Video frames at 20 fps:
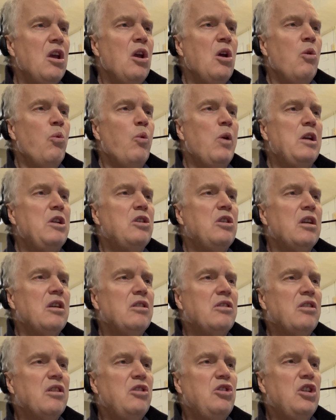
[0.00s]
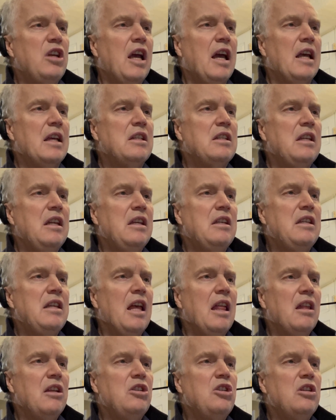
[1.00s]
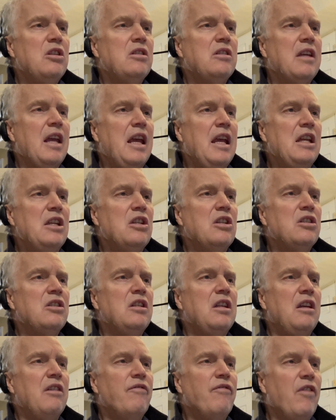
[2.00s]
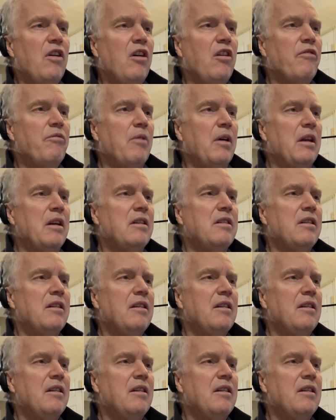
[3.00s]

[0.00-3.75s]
which suggest intelligence agency involvement.